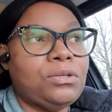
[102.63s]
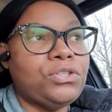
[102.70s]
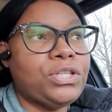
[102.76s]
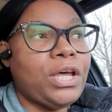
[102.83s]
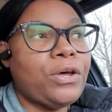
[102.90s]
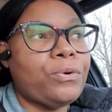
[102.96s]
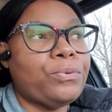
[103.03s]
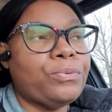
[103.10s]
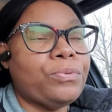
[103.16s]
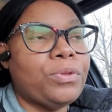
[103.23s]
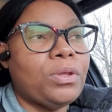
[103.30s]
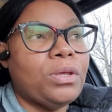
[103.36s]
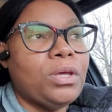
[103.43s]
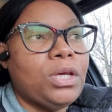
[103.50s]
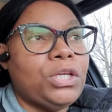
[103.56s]
So
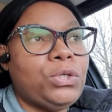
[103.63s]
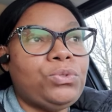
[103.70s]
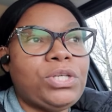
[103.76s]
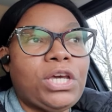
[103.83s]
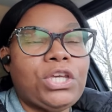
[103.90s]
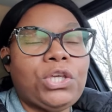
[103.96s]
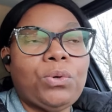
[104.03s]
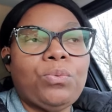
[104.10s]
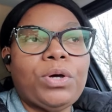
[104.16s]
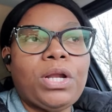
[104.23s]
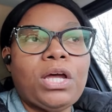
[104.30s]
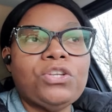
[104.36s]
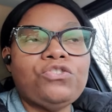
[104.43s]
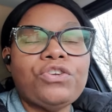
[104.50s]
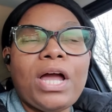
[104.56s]
you take your
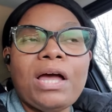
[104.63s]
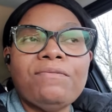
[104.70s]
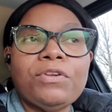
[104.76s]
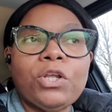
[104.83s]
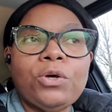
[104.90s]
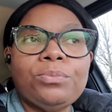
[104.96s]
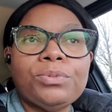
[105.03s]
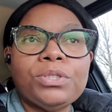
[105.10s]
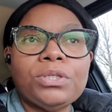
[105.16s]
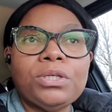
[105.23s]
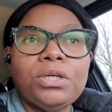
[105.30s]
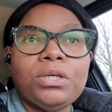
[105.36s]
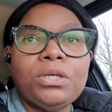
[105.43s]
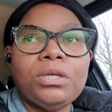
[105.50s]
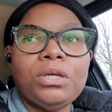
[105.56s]
100 envelopes
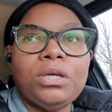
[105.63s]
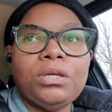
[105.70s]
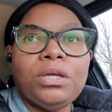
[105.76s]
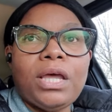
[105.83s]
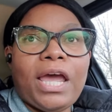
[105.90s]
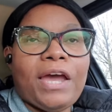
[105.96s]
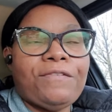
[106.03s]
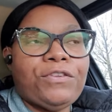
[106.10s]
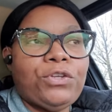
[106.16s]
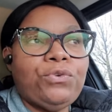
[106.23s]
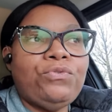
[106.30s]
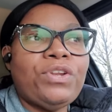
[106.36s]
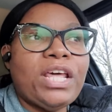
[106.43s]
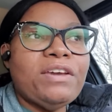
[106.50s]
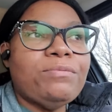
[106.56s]
after
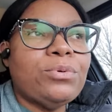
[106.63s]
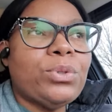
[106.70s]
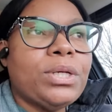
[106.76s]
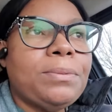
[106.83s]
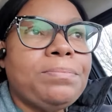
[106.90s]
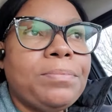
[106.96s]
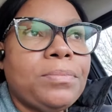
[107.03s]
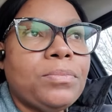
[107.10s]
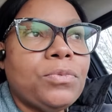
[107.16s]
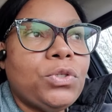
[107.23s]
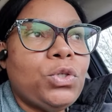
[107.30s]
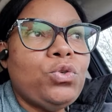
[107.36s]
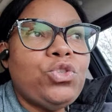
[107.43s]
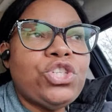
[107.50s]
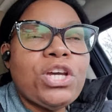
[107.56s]
you've labeled them,
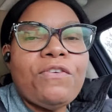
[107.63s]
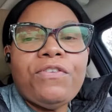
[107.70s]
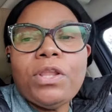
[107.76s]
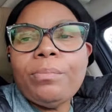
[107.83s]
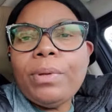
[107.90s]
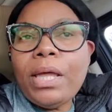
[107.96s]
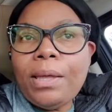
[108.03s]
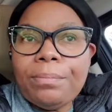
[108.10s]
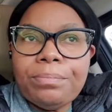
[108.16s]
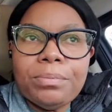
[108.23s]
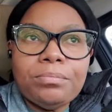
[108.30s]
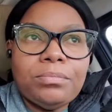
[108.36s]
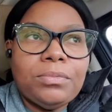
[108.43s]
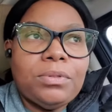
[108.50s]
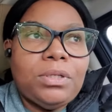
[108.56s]
you shuffle them up,
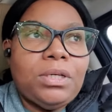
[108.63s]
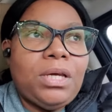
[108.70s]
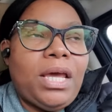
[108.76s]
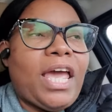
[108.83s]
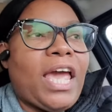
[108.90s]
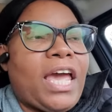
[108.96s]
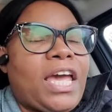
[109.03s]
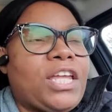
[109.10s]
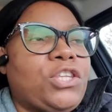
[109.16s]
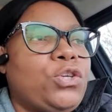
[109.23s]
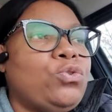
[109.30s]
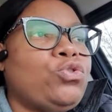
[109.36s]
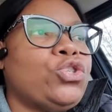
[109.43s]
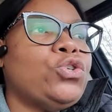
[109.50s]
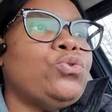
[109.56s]
and
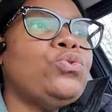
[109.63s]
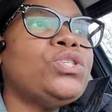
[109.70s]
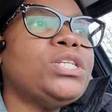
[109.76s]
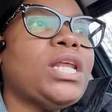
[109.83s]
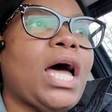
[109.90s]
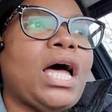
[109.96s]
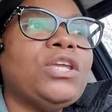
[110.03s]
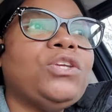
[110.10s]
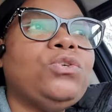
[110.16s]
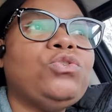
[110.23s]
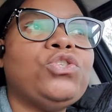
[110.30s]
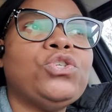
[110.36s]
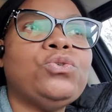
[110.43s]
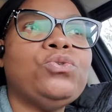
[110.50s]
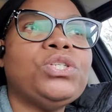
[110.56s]
you choose an uh, you
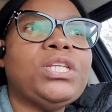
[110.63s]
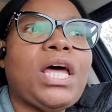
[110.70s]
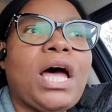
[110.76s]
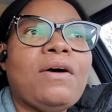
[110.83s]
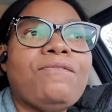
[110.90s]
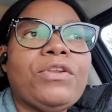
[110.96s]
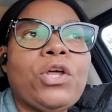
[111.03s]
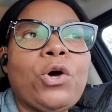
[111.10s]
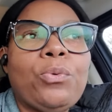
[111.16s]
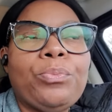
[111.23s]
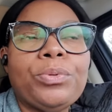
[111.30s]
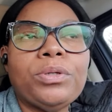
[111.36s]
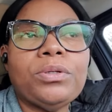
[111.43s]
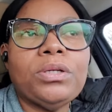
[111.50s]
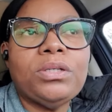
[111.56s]
choose an envelope.
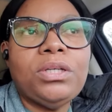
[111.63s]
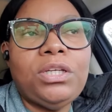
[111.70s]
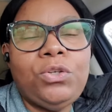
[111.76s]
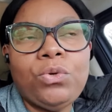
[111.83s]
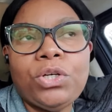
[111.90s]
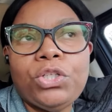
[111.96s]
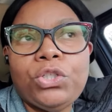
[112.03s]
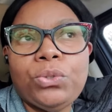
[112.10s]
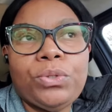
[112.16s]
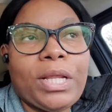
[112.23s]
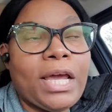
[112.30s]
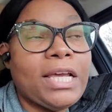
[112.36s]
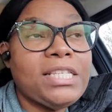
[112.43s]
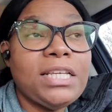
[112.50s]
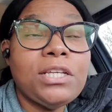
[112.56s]
You can do it
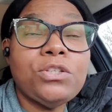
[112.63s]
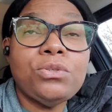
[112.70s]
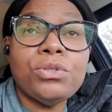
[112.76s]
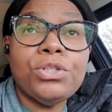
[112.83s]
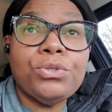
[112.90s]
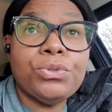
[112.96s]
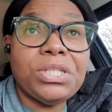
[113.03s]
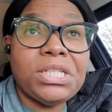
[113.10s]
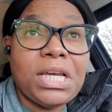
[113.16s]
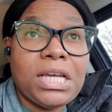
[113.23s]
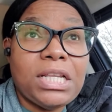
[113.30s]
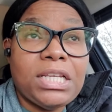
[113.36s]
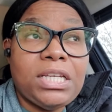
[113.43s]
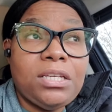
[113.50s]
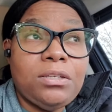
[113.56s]
like I said. You can do it
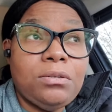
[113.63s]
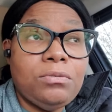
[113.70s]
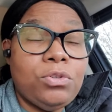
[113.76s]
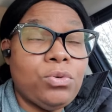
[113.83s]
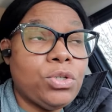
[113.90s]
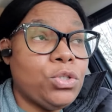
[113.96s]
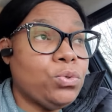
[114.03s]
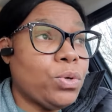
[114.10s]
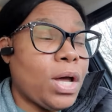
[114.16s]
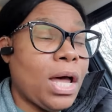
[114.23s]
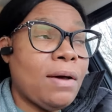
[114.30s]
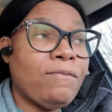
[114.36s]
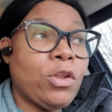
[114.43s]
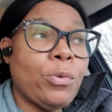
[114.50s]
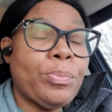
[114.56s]
daily. You can do an
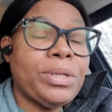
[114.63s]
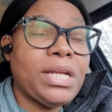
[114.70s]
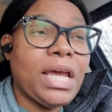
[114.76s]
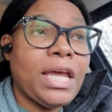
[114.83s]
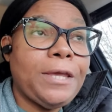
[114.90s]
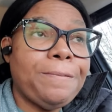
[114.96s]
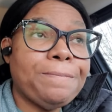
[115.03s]
envelope a day.